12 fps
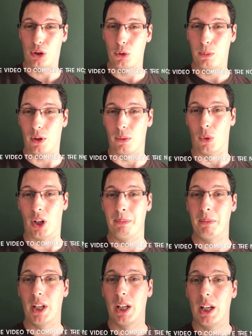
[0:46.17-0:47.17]

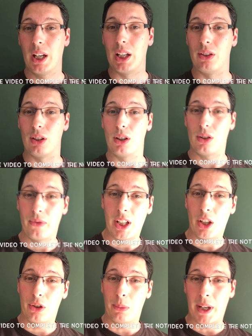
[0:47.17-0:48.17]
2.1, is to use the
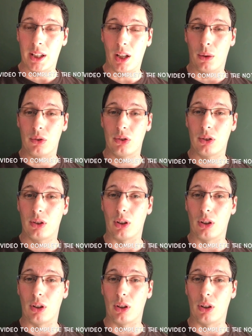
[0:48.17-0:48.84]
video to make notes.